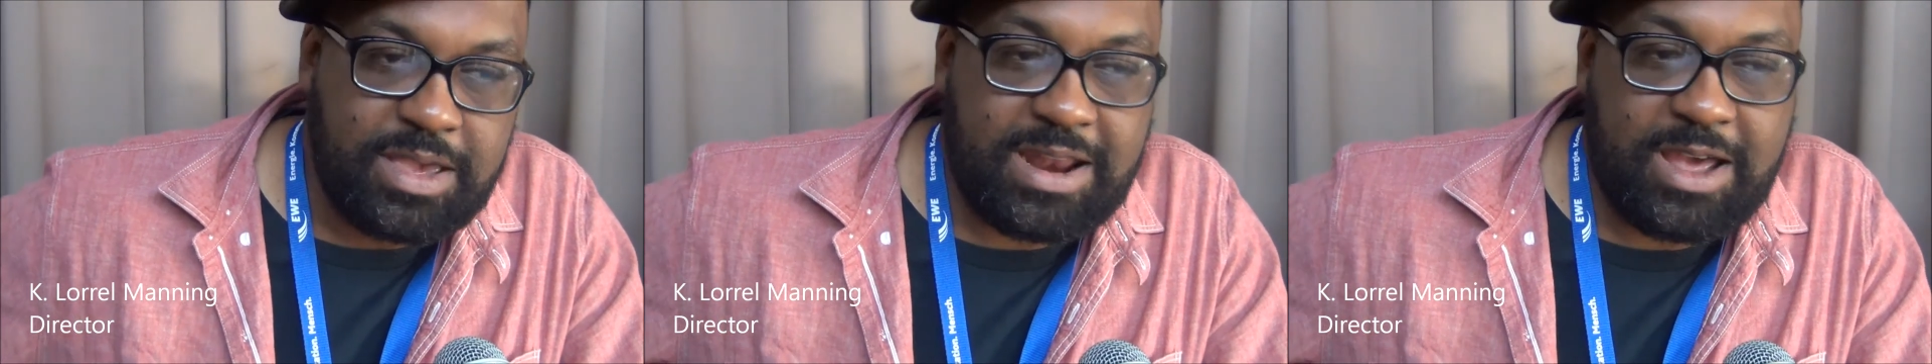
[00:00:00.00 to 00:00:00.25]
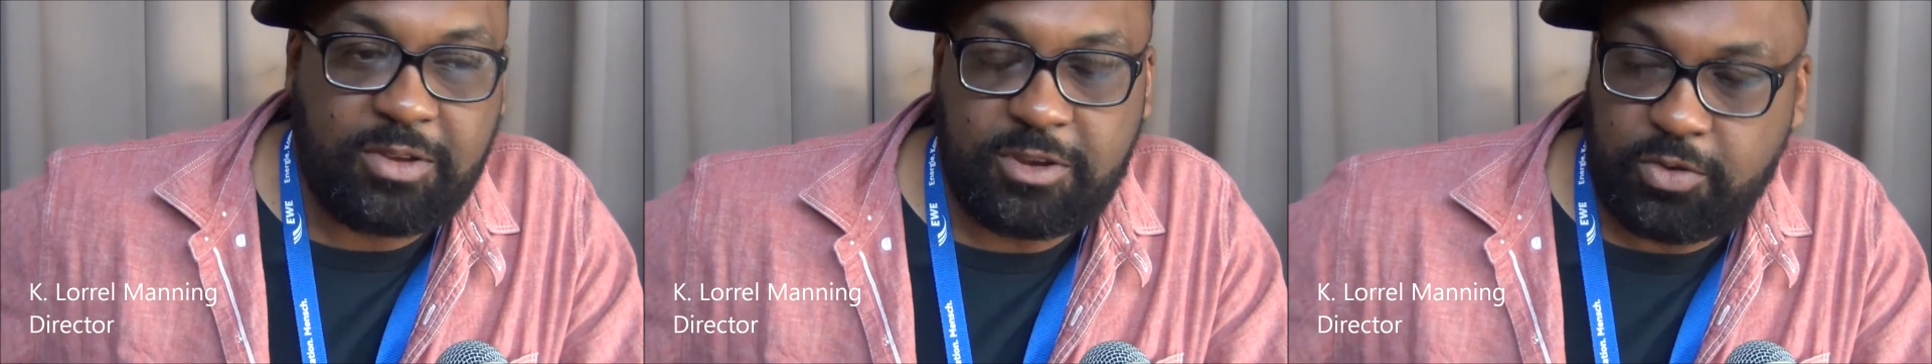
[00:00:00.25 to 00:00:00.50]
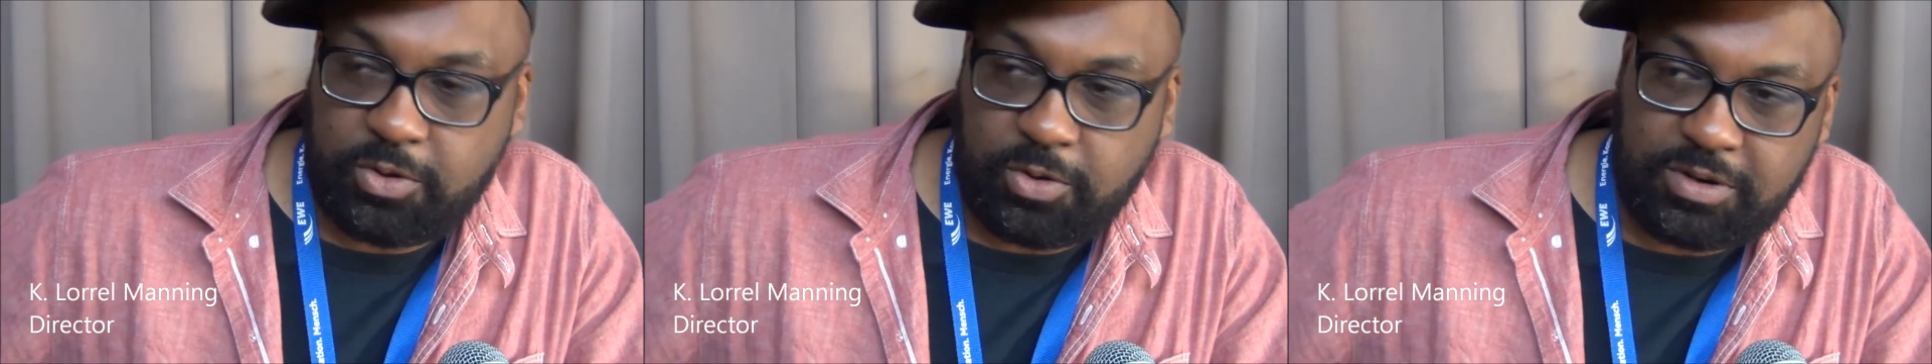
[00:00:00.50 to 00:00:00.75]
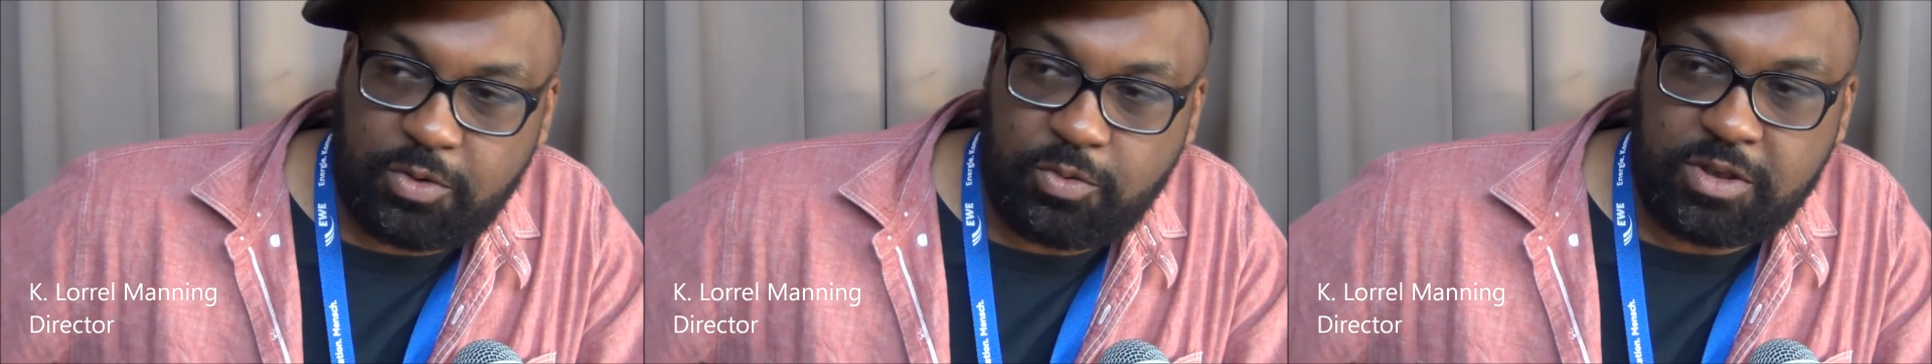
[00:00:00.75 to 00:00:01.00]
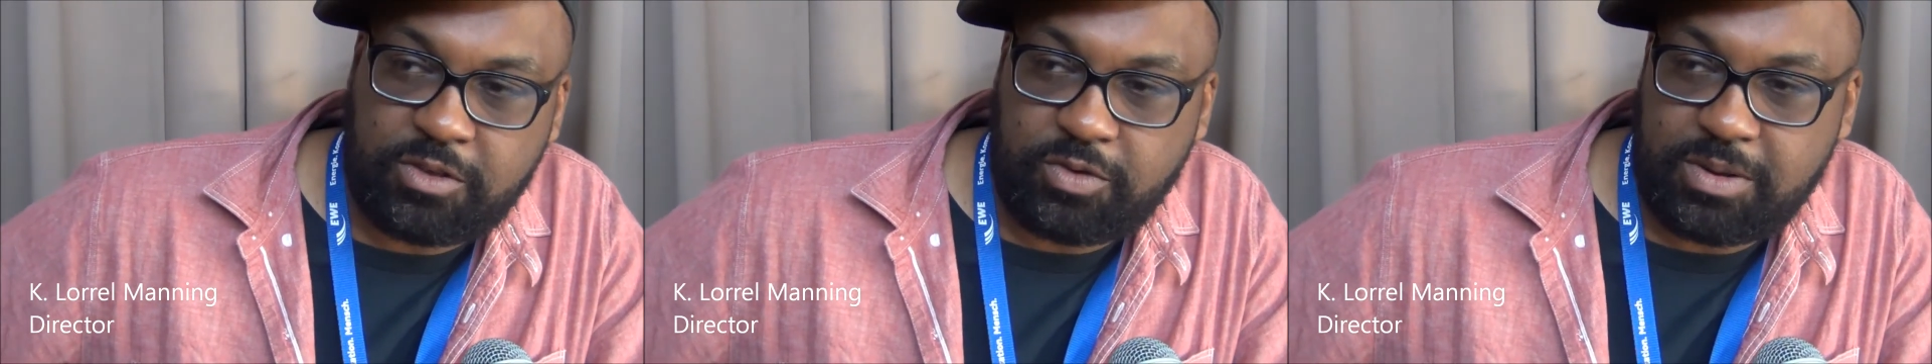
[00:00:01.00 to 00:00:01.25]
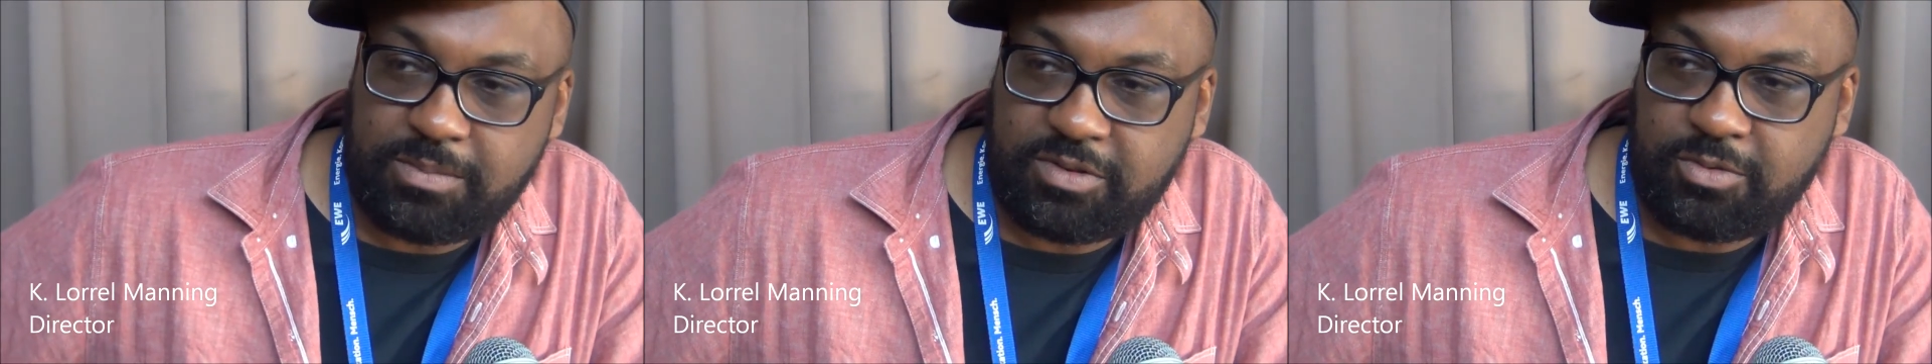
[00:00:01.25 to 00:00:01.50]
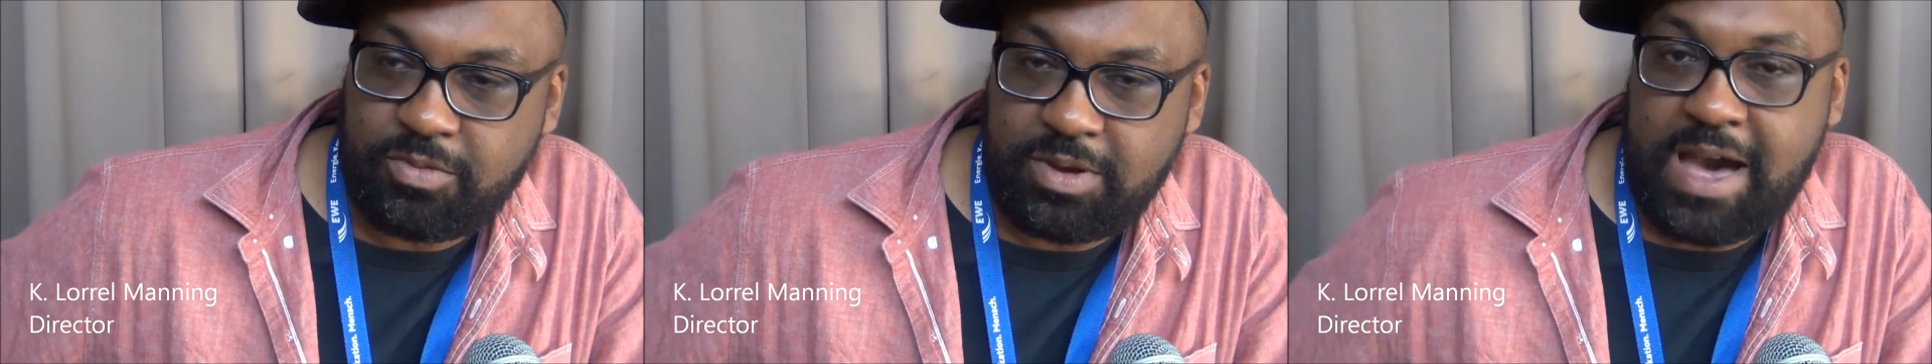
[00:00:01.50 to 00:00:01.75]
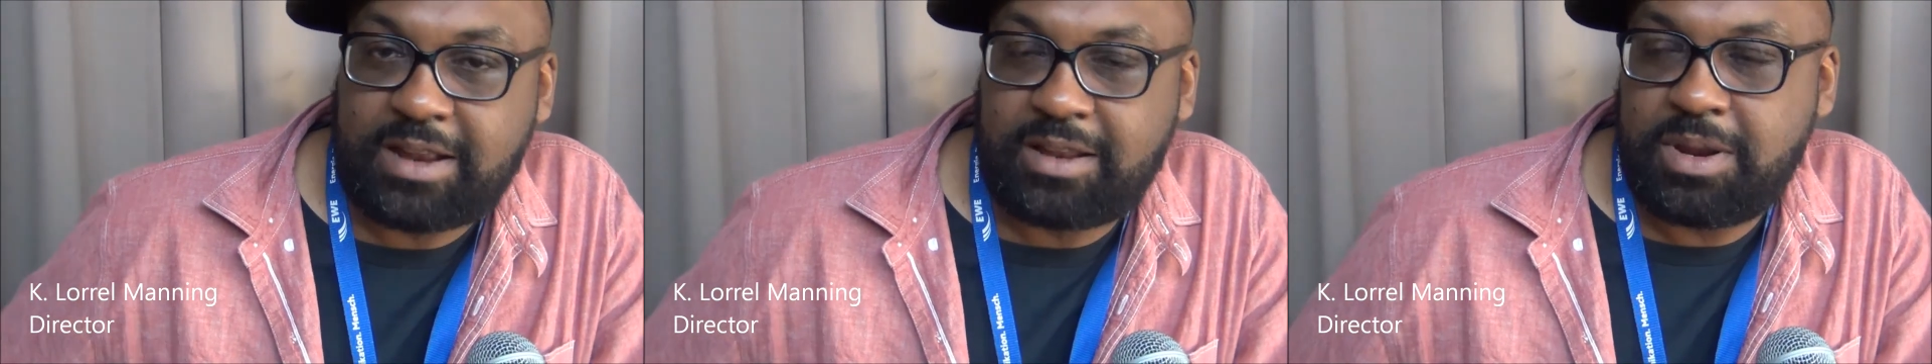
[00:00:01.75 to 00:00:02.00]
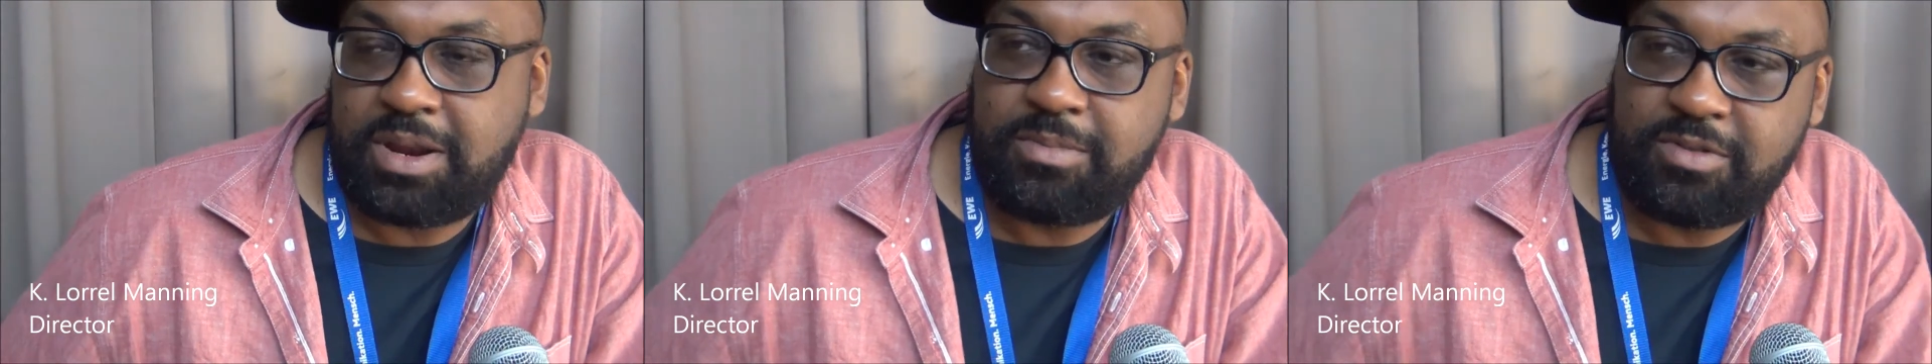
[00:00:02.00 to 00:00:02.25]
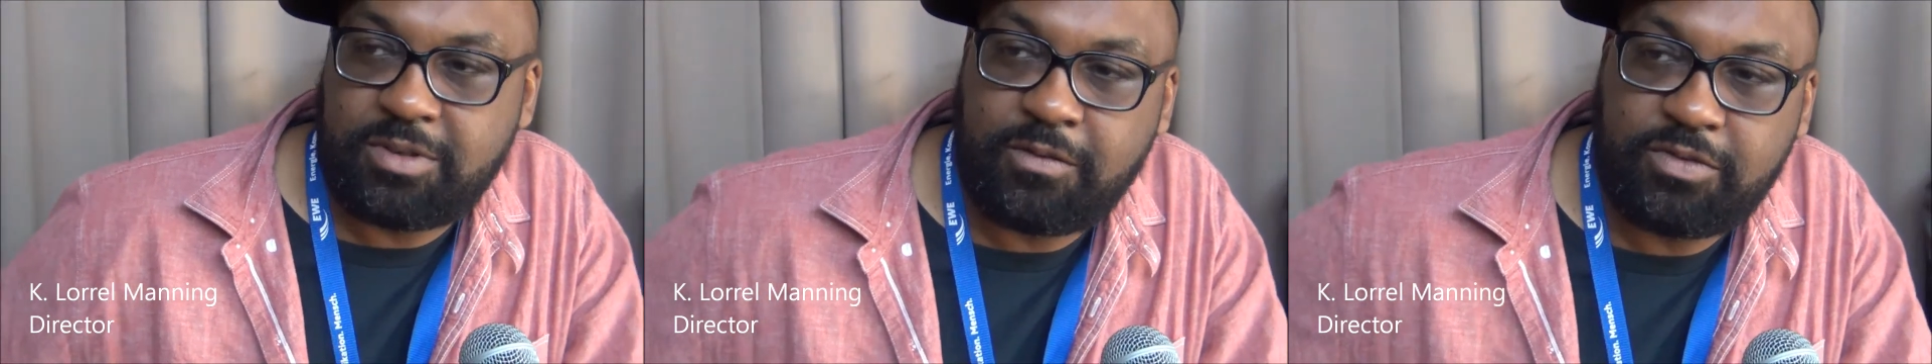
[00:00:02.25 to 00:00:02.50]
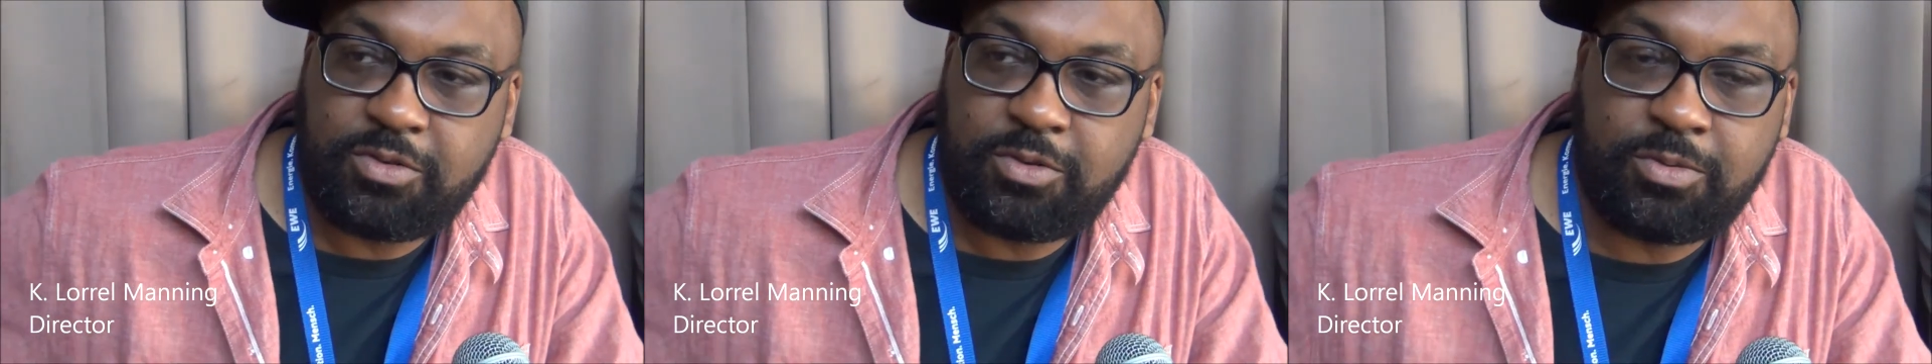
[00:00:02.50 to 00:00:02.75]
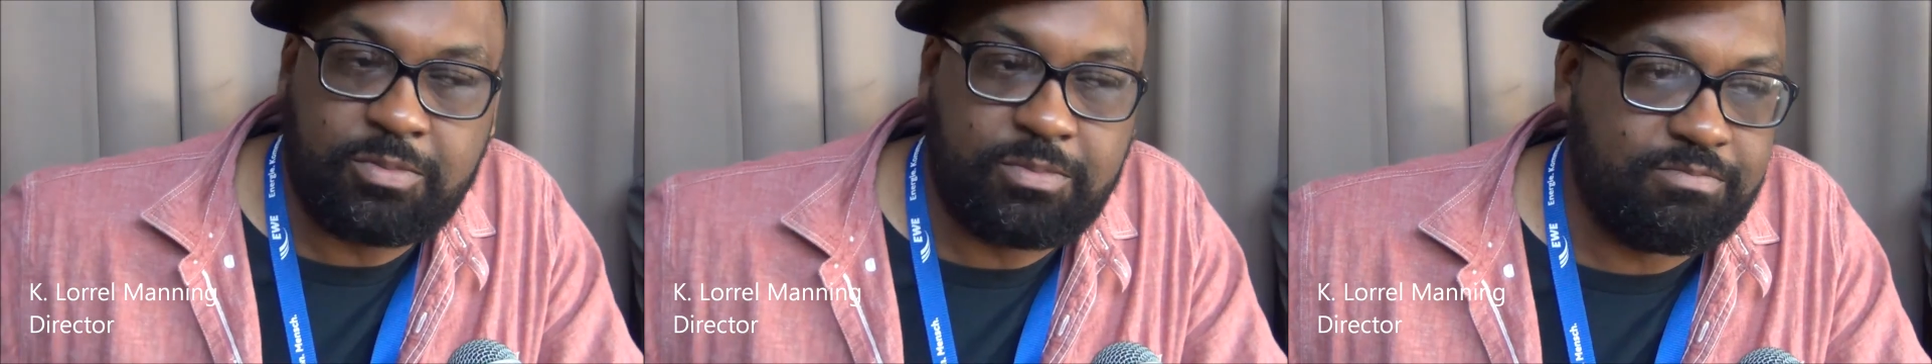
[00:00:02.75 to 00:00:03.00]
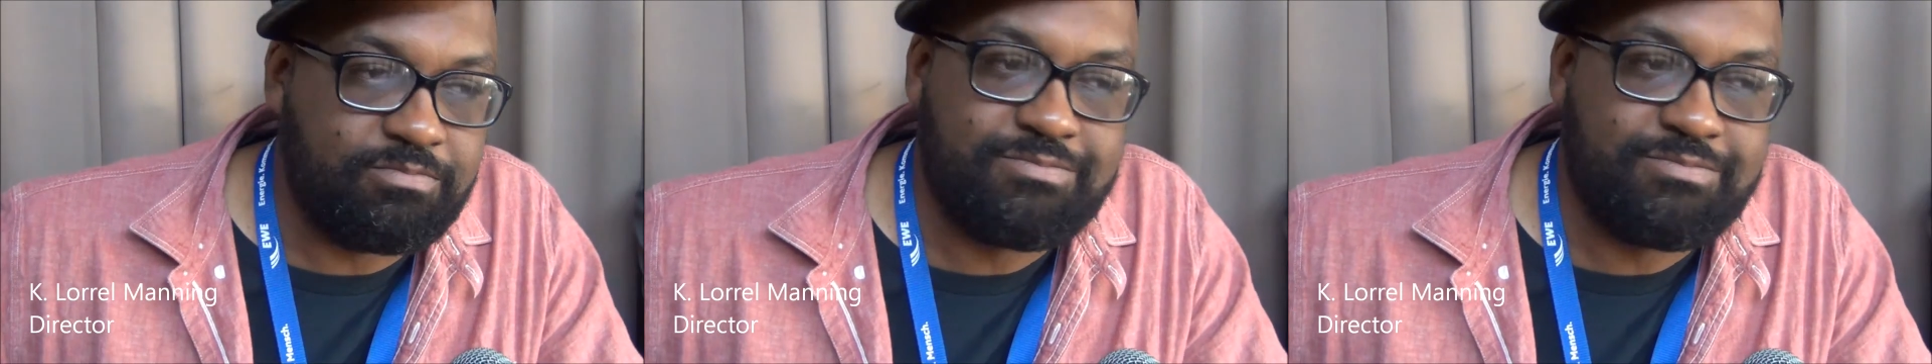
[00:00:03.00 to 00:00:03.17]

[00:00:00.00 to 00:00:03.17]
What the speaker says: and how difficult it was for him to reacclimate himself to